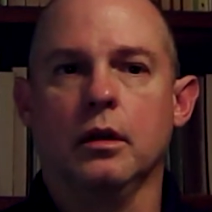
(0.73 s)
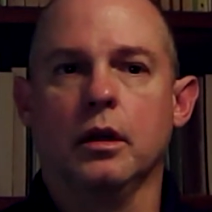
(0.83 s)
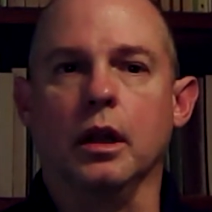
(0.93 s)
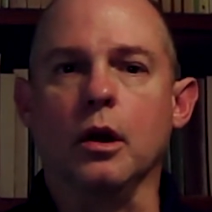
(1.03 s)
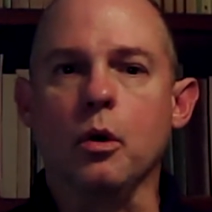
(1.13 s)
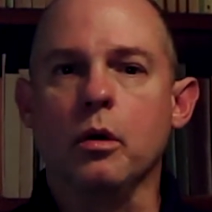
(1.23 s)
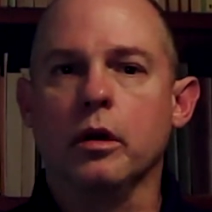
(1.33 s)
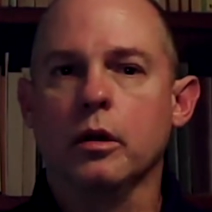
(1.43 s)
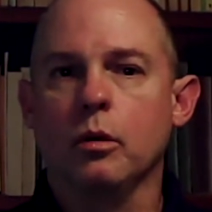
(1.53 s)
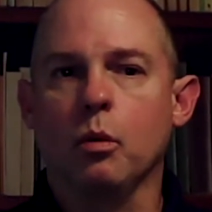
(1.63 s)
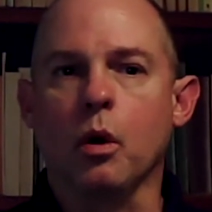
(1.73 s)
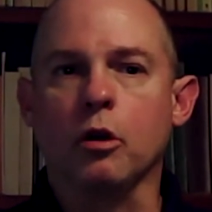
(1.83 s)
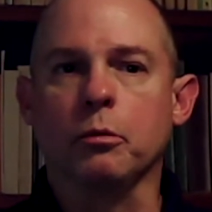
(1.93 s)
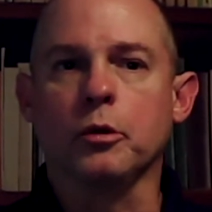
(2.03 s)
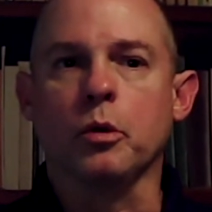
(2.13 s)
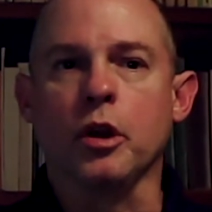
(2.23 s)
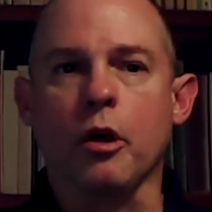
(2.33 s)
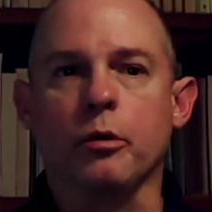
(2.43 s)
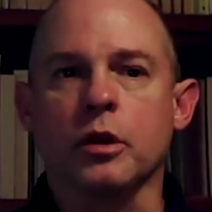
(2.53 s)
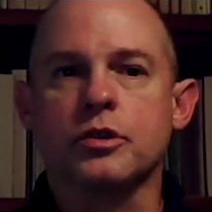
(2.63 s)
Hello, welcome to
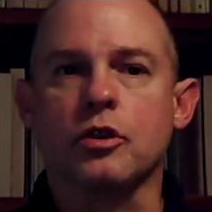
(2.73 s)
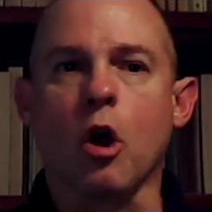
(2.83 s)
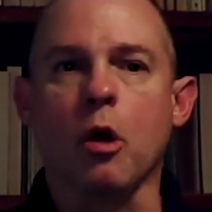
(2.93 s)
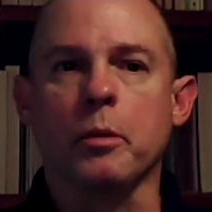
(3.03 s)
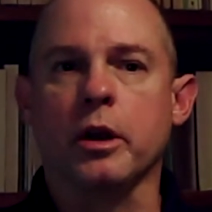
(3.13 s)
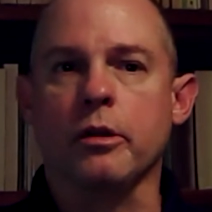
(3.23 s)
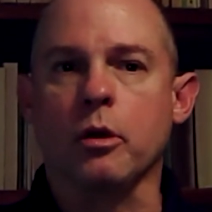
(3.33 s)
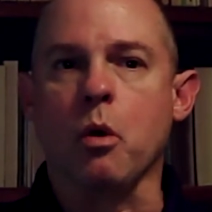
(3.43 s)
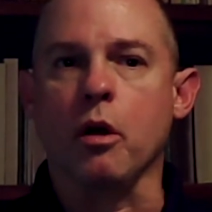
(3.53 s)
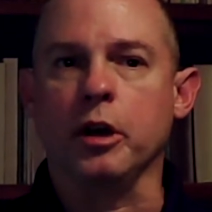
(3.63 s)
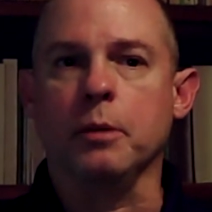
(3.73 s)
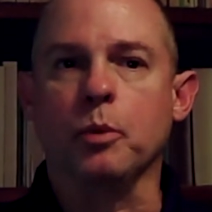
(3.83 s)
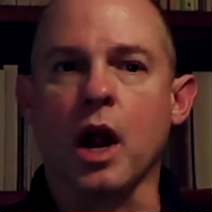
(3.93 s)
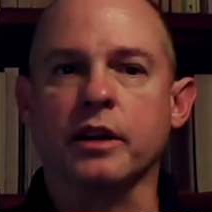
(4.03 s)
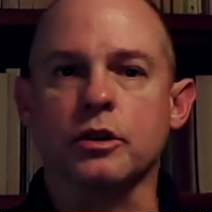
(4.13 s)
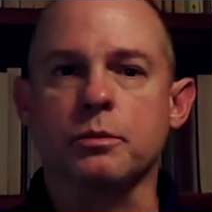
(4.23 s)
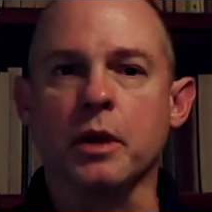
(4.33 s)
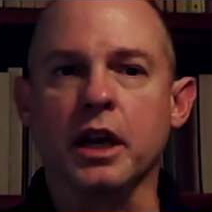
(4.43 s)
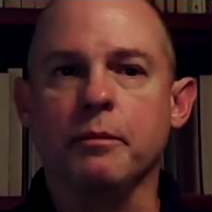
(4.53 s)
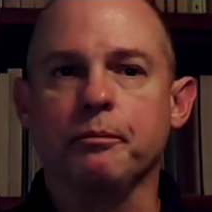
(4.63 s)
another installment of the Quality and Practice
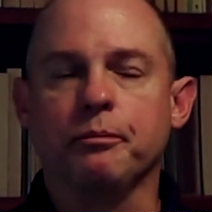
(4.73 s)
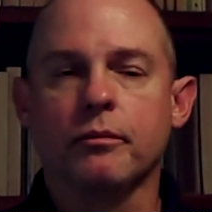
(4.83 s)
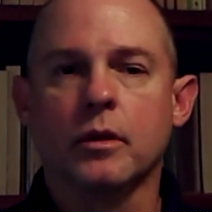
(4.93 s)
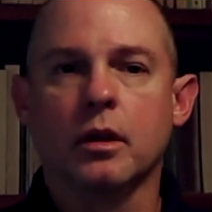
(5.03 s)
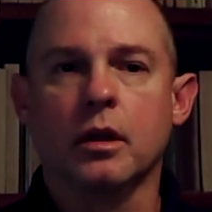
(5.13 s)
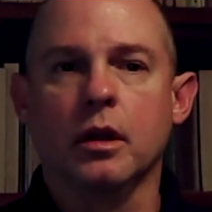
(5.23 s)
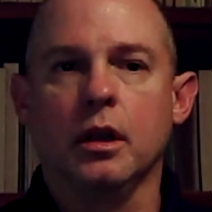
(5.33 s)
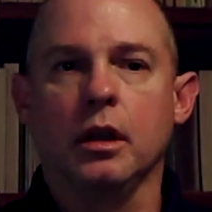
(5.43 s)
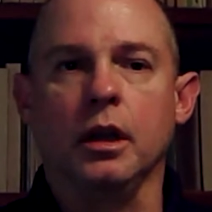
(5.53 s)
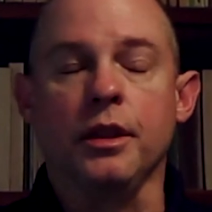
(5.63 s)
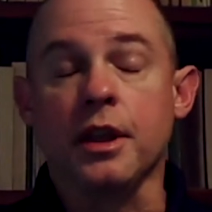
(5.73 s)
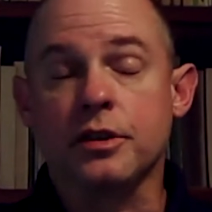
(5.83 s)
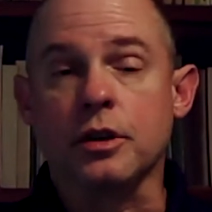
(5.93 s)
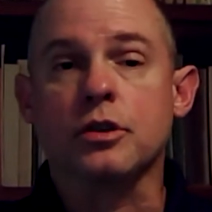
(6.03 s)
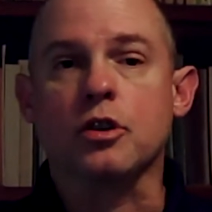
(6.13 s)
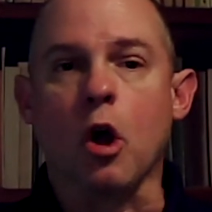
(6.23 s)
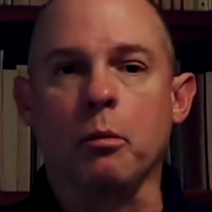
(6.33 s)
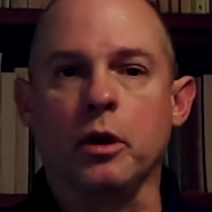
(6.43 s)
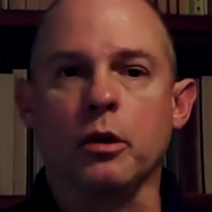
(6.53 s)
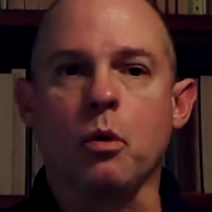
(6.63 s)
Minute. In this
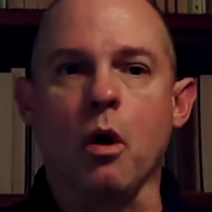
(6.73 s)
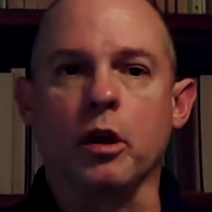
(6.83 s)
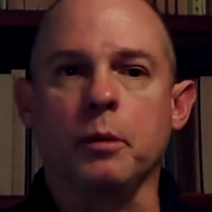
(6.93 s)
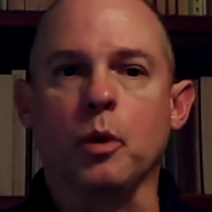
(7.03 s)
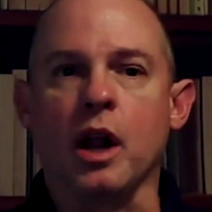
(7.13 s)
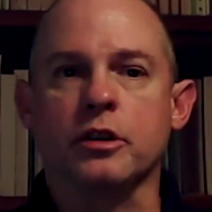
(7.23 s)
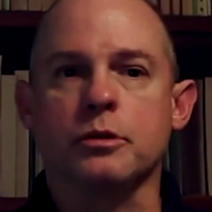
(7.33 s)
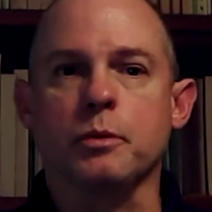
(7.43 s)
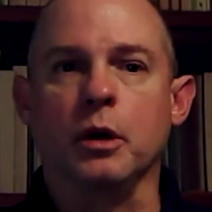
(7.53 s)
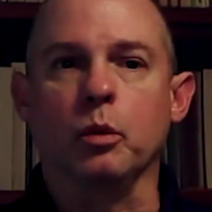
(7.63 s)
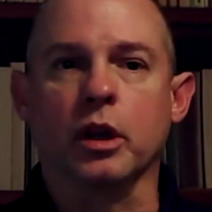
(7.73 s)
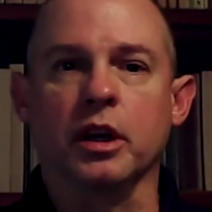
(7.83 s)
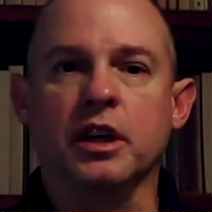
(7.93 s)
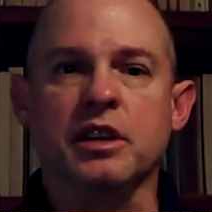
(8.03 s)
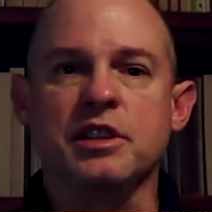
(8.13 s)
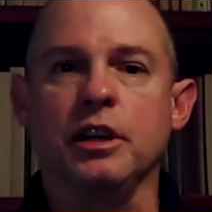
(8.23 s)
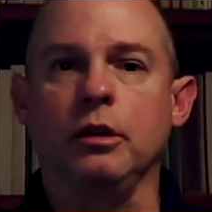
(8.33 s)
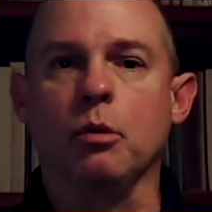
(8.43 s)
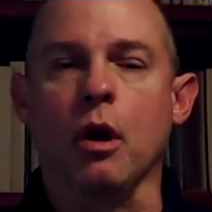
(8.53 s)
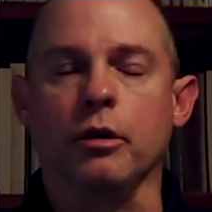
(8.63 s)
installment of the Quality and Practice Minute, we're going to
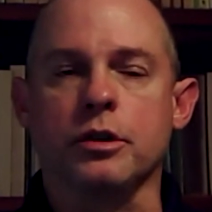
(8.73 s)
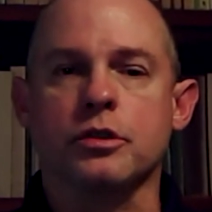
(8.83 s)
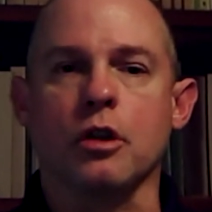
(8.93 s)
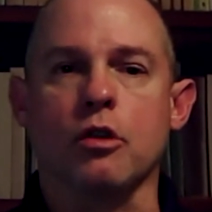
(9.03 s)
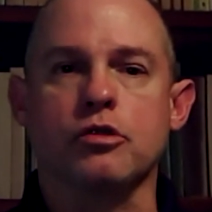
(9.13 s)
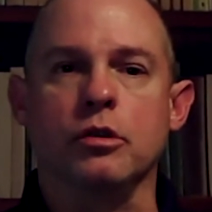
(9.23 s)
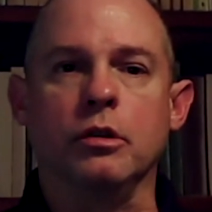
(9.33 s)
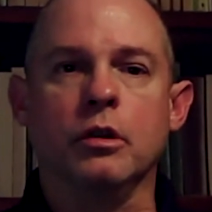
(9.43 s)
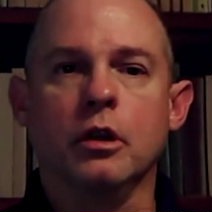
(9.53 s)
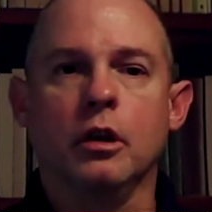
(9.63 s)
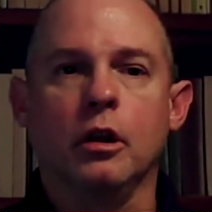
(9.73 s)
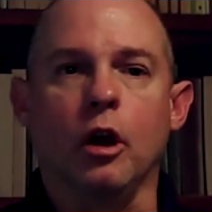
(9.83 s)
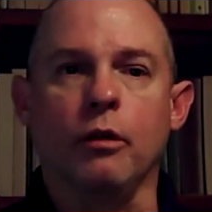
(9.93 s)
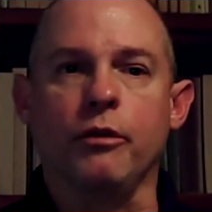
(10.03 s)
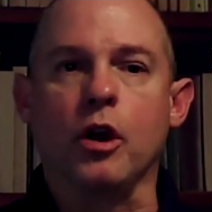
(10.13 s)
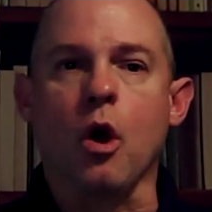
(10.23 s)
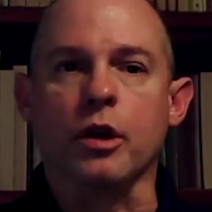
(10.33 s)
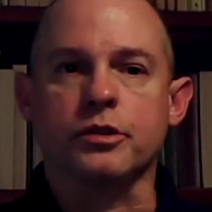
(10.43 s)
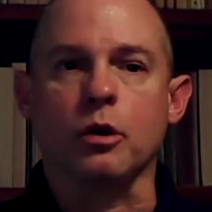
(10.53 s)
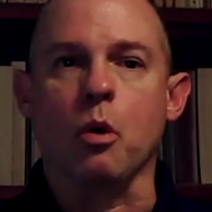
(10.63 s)
continue our discussion of the
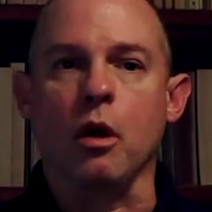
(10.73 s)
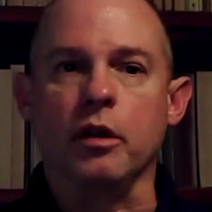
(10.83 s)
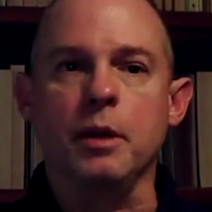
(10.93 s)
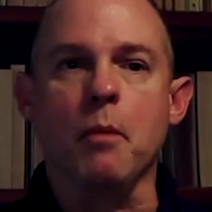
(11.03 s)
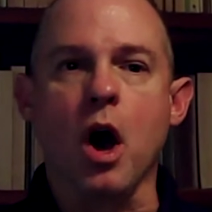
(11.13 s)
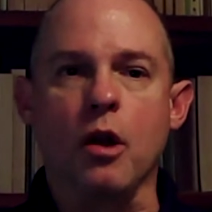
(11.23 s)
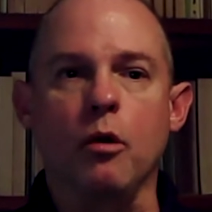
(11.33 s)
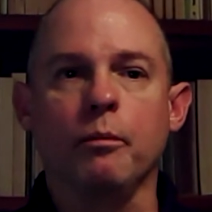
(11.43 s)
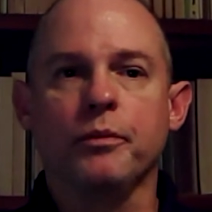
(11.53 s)
cost of quality model.